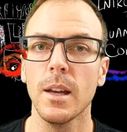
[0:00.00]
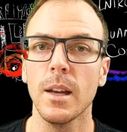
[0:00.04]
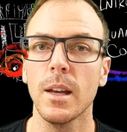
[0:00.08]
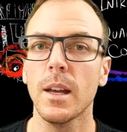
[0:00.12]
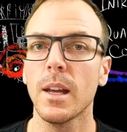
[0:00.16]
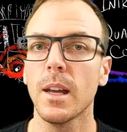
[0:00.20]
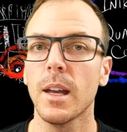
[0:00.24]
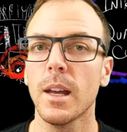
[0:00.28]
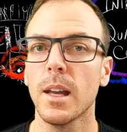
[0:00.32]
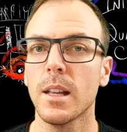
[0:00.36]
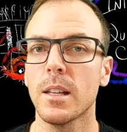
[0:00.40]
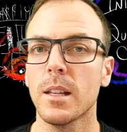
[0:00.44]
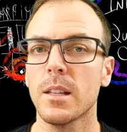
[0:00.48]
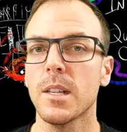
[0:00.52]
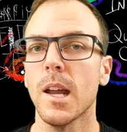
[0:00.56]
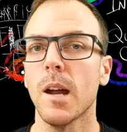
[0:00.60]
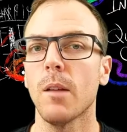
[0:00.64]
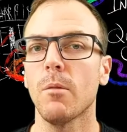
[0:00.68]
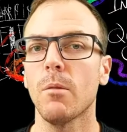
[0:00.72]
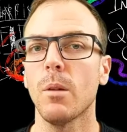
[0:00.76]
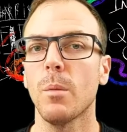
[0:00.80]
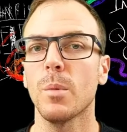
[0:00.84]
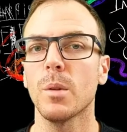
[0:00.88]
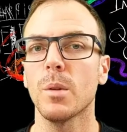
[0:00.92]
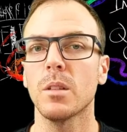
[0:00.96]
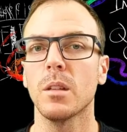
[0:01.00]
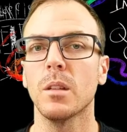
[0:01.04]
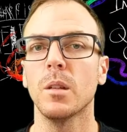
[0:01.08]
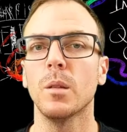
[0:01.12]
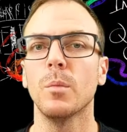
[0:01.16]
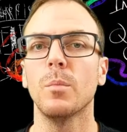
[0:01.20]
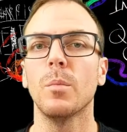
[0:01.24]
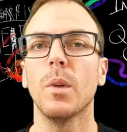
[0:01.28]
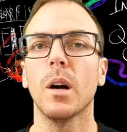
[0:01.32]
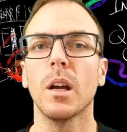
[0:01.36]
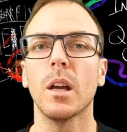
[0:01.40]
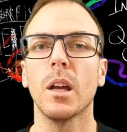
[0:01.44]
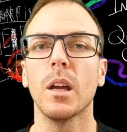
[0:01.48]
it's now represented
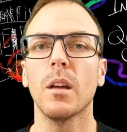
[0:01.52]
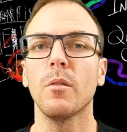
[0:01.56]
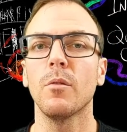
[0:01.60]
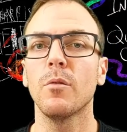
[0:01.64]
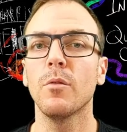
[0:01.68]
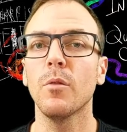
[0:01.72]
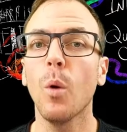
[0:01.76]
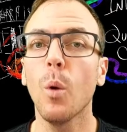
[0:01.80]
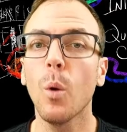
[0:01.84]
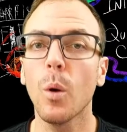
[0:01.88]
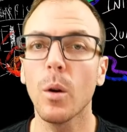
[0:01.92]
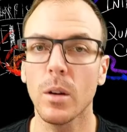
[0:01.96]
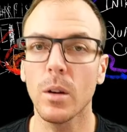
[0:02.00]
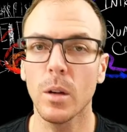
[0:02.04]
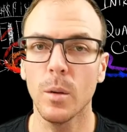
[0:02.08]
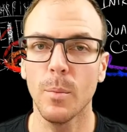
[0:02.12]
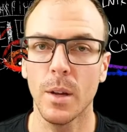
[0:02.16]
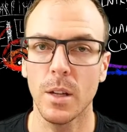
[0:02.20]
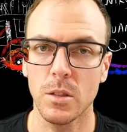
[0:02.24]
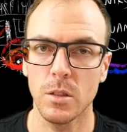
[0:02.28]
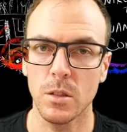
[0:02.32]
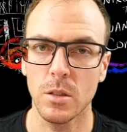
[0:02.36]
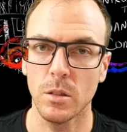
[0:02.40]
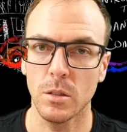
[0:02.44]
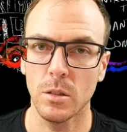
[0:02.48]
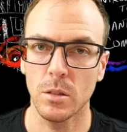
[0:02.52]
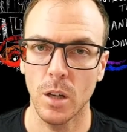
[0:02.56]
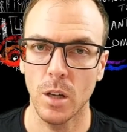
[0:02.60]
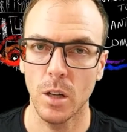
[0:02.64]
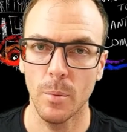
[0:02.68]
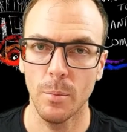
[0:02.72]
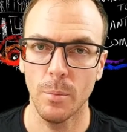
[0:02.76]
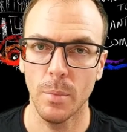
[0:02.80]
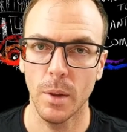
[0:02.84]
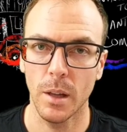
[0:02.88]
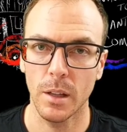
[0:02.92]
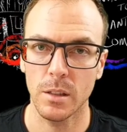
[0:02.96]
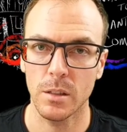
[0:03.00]
by a 4-dimensional
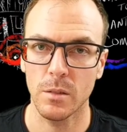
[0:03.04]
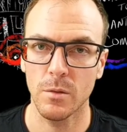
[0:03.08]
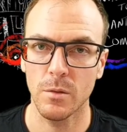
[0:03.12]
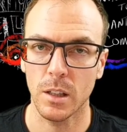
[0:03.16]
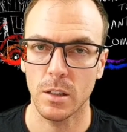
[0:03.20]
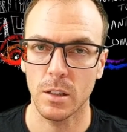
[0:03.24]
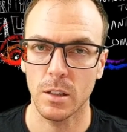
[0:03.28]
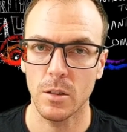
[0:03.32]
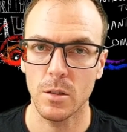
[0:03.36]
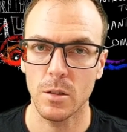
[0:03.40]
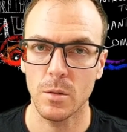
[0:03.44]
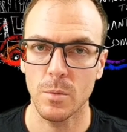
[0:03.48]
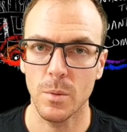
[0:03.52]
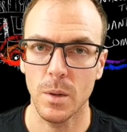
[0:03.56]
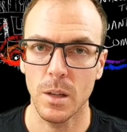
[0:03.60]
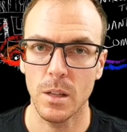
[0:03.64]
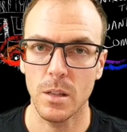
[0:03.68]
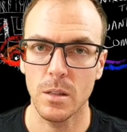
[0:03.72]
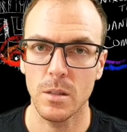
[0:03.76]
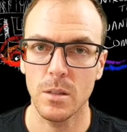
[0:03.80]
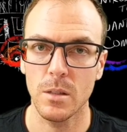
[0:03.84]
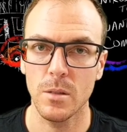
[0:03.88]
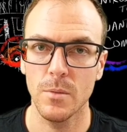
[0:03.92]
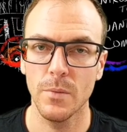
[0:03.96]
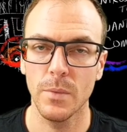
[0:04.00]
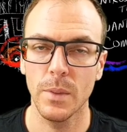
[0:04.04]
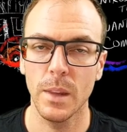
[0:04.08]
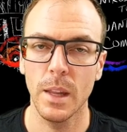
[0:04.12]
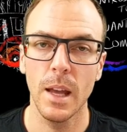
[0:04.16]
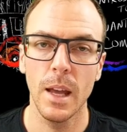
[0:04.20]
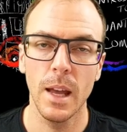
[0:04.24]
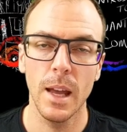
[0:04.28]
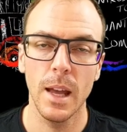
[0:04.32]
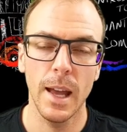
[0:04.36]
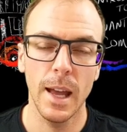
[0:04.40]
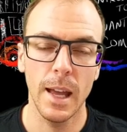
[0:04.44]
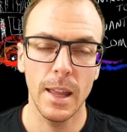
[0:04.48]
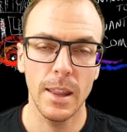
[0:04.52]
complex vector space.
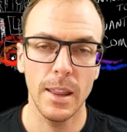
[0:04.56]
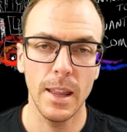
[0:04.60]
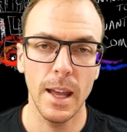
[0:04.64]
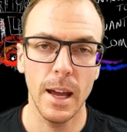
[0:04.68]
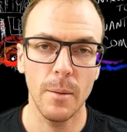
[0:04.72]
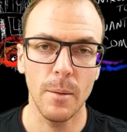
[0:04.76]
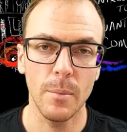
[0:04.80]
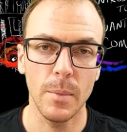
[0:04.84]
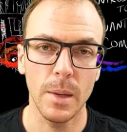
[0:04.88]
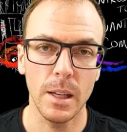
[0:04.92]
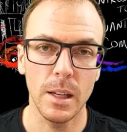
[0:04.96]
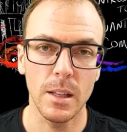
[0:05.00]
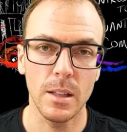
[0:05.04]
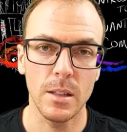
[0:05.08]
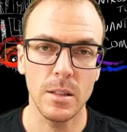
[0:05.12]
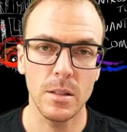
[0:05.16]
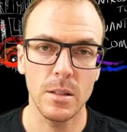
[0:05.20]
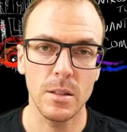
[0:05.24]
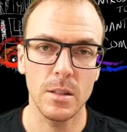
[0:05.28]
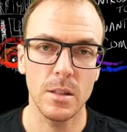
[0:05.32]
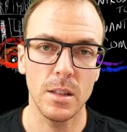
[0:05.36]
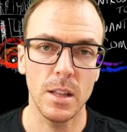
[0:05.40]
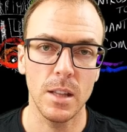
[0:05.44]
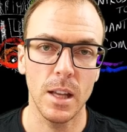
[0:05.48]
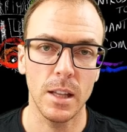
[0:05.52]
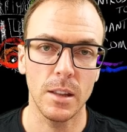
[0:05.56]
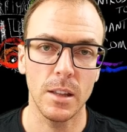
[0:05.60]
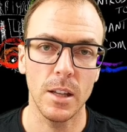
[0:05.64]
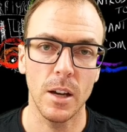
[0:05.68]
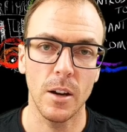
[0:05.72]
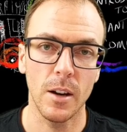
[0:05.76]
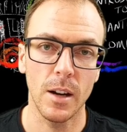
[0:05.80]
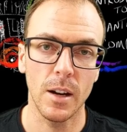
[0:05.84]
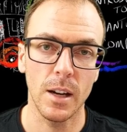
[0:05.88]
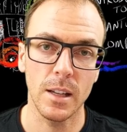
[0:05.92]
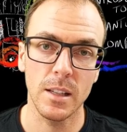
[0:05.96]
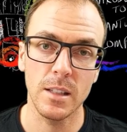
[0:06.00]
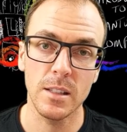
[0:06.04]
And that means that there
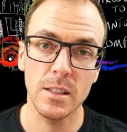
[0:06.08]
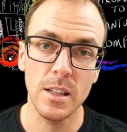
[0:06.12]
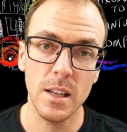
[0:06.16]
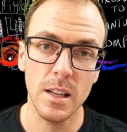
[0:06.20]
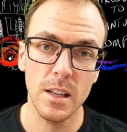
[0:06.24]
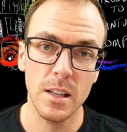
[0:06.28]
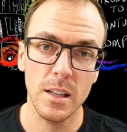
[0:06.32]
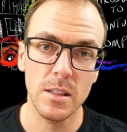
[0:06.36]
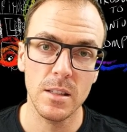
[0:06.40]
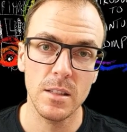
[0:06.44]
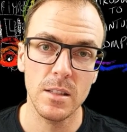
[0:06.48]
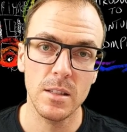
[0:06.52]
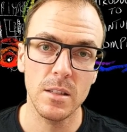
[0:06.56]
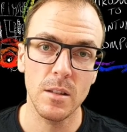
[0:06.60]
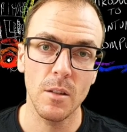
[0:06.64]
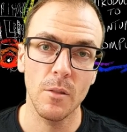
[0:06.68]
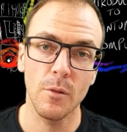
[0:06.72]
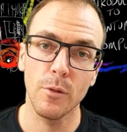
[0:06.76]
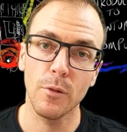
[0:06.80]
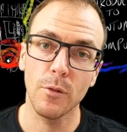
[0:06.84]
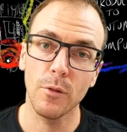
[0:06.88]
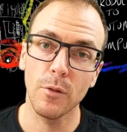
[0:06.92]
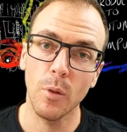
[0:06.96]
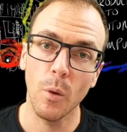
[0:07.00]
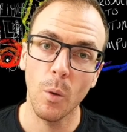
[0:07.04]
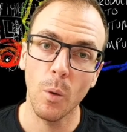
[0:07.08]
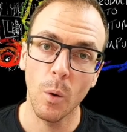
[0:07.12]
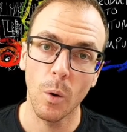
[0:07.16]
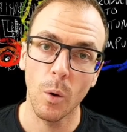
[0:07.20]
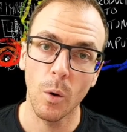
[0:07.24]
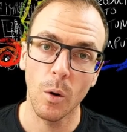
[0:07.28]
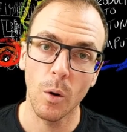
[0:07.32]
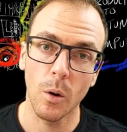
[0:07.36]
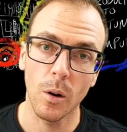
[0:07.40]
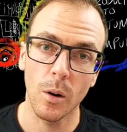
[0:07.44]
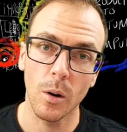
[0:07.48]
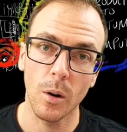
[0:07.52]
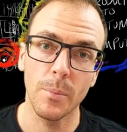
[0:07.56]
exists
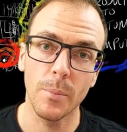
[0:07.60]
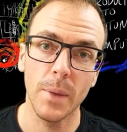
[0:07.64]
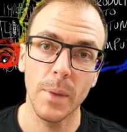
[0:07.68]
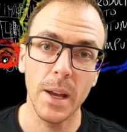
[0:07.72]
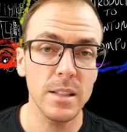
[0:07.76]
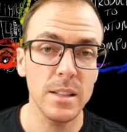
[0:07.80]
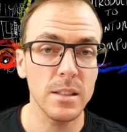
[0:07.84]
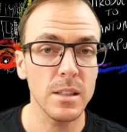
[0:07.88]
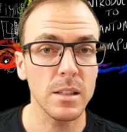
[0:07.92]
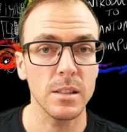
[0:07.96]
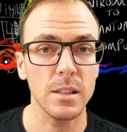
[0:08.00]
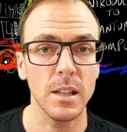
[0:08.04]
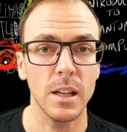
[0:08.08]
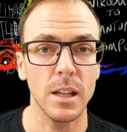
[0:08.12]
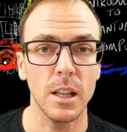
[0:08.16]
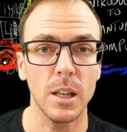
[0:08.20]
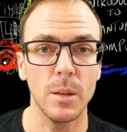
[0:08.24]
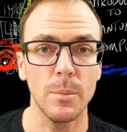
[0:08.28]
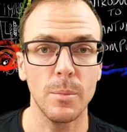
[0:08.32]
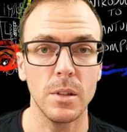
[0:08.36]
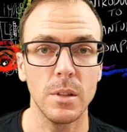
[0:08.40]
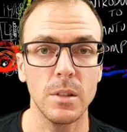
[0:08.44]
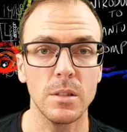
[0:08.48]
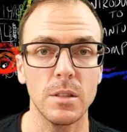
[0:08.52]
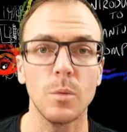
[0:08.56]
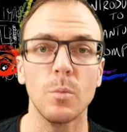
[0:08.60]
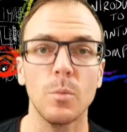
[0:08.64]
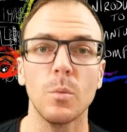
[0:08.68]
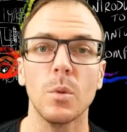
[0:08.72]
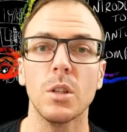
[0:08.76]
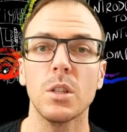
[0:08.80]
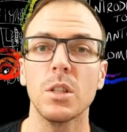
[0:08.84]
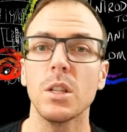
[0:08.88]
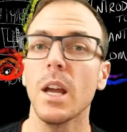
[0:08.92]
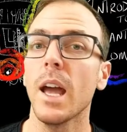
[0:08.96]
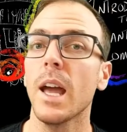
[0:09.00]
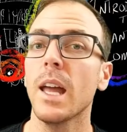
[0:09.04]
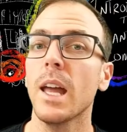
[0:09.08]
4 basis elements in which
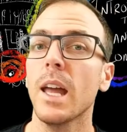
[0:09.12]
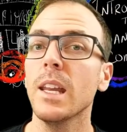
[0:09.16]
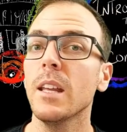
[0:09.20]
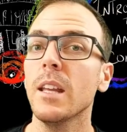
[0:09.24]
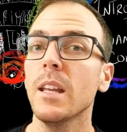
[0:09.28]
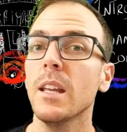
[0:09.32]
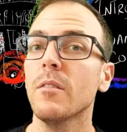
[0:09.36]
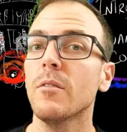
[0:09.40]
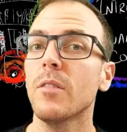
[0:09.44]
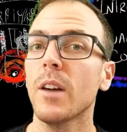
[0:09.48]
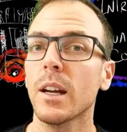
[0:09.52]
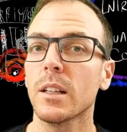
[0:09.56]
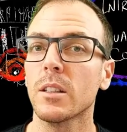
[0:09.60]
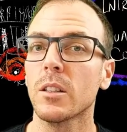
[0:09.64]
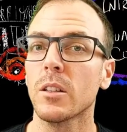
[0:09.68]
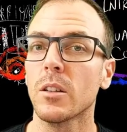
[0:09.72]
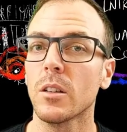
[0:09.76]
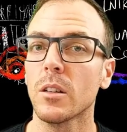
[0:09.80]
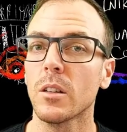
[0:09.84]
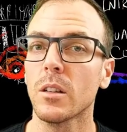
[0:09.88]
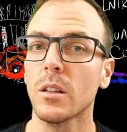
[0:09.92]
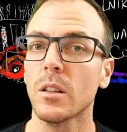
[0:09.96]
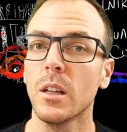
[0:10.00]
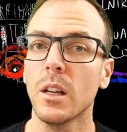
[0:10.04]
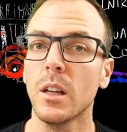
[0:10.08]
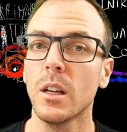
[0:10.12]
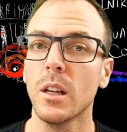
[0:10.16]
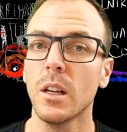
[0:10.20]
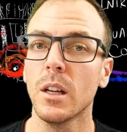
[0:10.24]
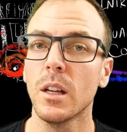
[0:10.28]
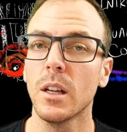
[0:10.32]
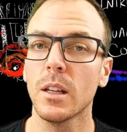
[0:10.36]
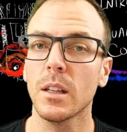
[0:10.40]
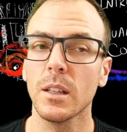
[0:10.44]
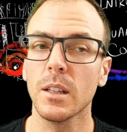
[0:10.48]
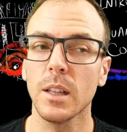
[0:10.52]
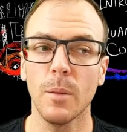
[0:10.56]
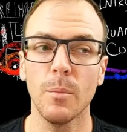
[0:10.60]
any vector
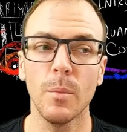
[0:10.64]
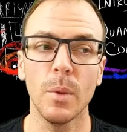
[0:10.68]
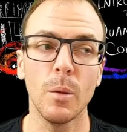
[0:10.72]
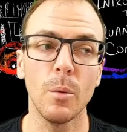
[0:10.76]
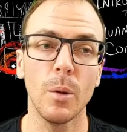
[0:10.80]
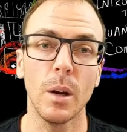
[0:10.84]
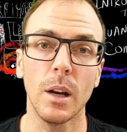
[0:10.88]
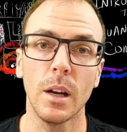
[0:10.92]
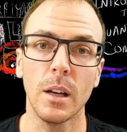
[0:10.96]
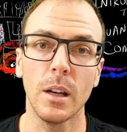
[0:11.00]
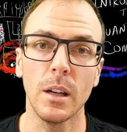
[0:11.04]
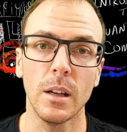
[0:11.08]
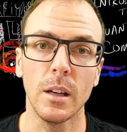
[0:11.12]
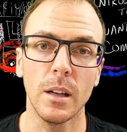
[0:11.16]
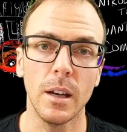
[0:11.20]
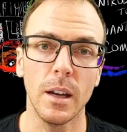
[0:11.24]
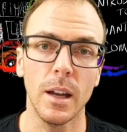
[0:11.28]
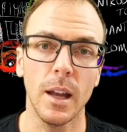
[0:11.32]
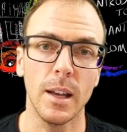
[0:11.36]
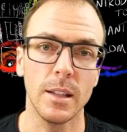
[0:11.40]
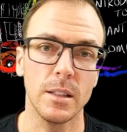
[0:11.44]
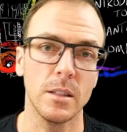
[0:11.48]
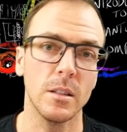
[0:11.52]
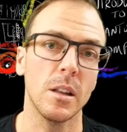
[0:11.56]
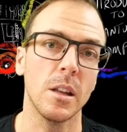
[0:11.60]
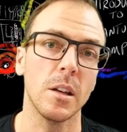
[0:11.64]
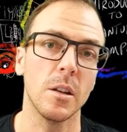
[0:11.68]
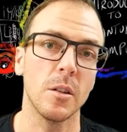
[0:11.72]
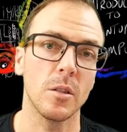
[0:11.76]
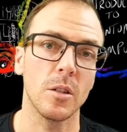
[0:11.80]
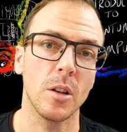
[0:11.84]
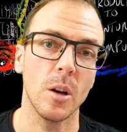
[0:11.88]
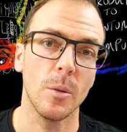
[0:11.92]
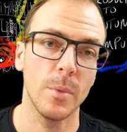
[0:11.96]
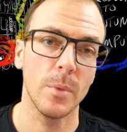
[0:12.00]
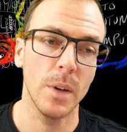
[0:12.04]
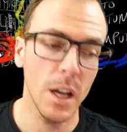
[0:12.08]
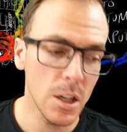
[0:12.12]
can be written as a linear
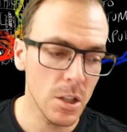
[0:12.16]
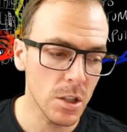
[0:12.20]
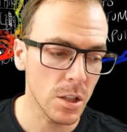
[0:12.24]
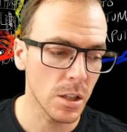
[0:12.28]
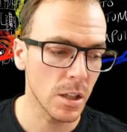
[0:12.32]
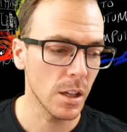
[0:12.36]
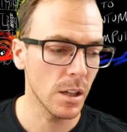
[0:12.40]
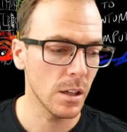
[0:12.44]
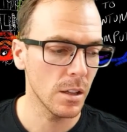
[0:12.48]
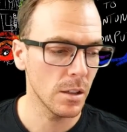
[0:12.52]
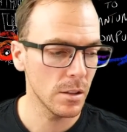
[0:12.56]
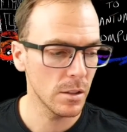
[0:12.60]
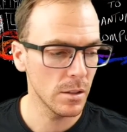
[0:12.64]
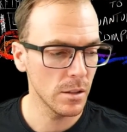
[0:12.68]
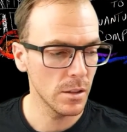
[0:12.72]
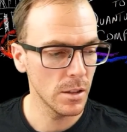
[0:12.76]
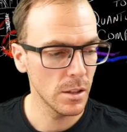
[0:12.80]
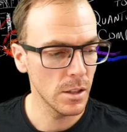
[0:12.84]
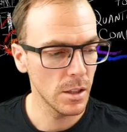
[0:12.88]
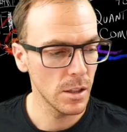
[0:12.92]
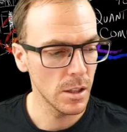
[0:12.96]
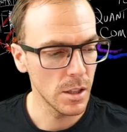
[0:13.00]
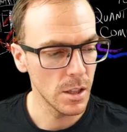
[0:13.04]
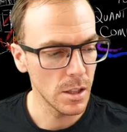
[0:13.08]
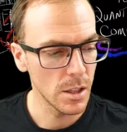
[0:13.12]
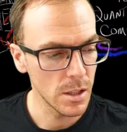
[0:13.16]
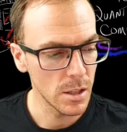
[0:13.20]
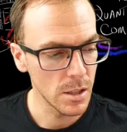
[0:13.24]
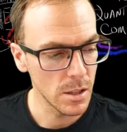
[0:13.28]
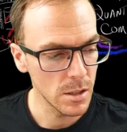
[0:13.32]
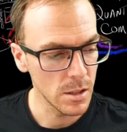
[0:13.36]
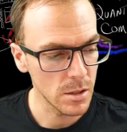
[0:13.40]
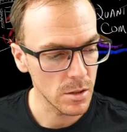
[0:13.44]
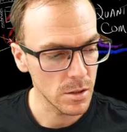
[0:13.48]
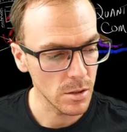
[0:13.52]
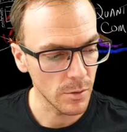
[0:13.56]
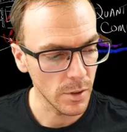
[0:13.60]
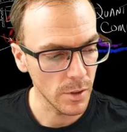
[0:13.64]
combination in.
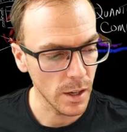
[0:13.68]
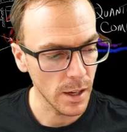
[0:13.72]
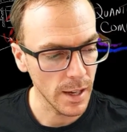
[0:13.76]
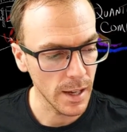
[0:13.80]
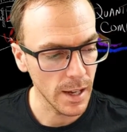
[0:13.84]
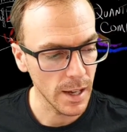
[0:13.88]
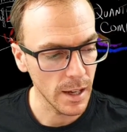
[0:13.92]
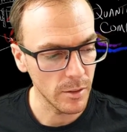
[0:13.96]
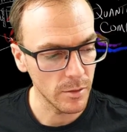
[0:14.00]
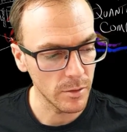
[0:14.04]
So if I have